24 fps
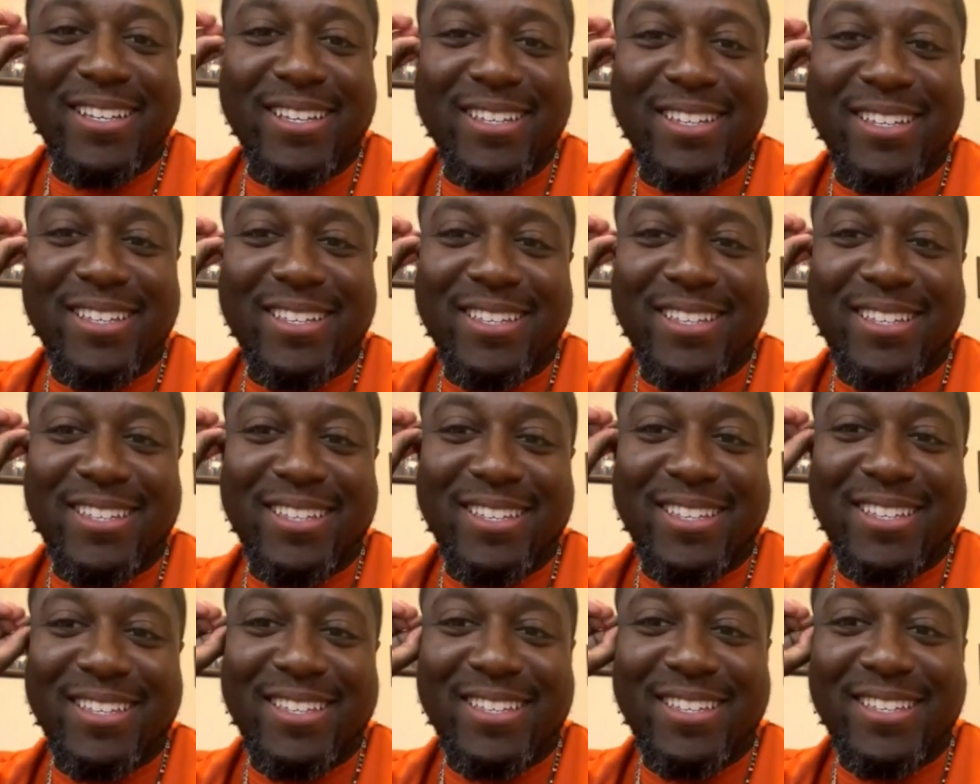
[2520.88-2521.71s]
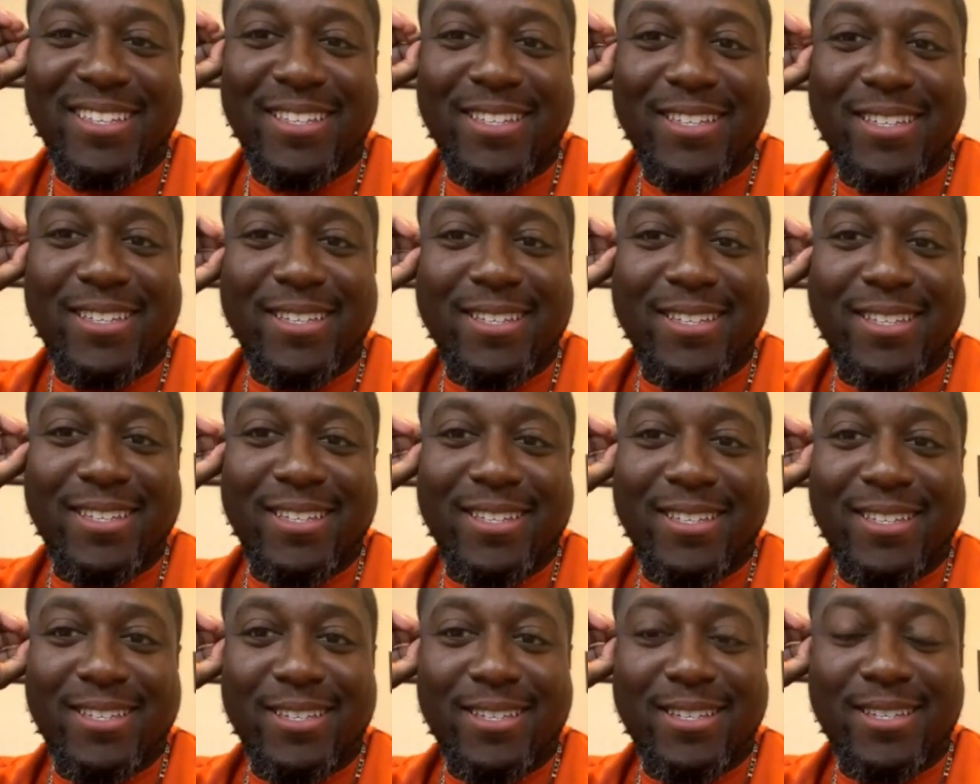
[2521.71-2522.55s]

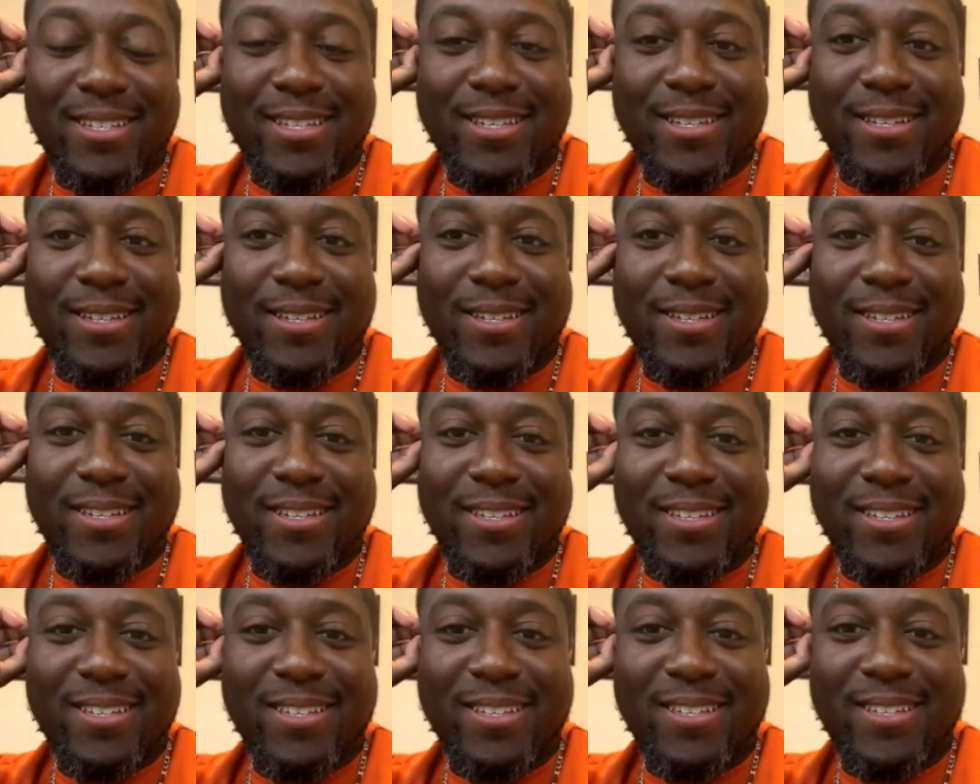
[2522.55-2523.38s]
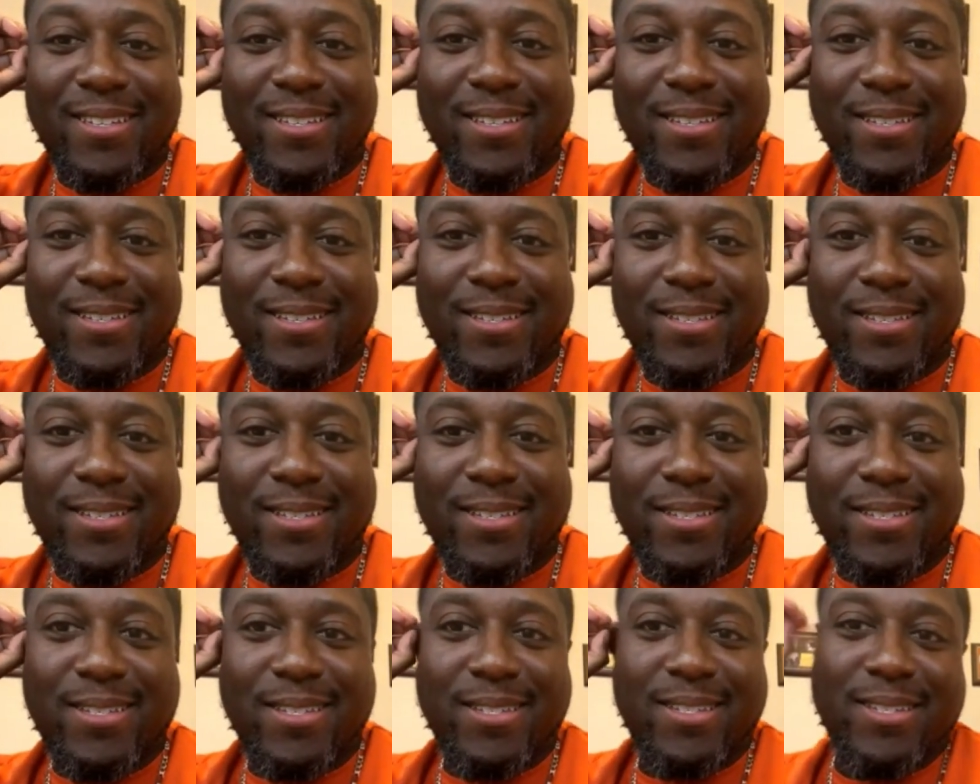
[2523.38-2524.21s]

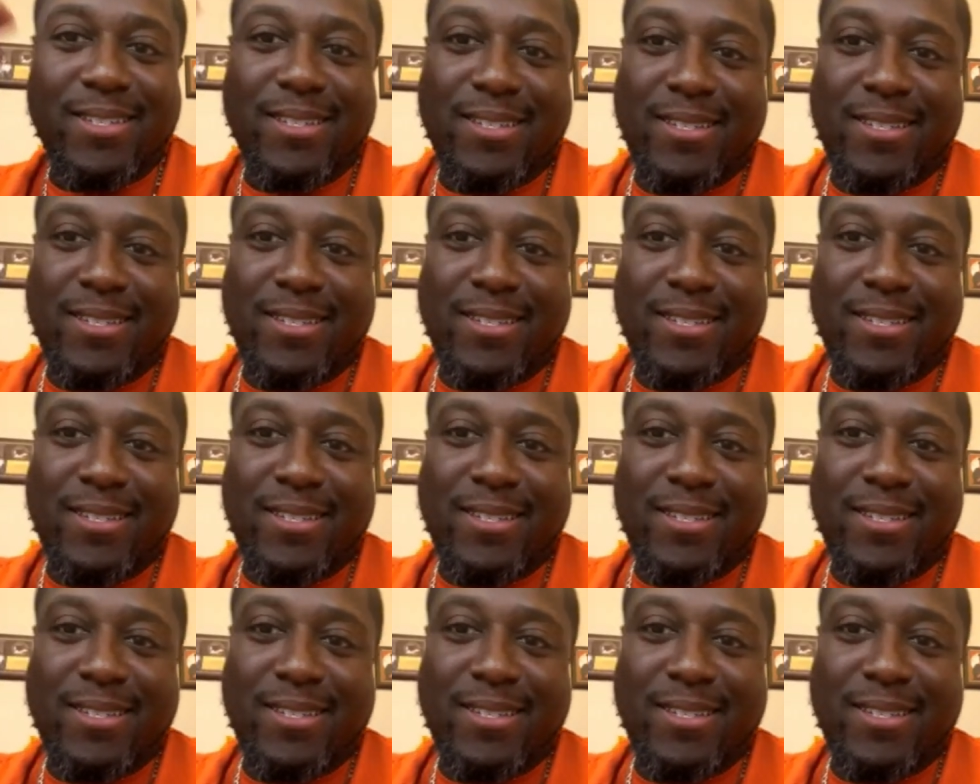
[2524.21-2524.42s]
No words are spoken by the person on screen.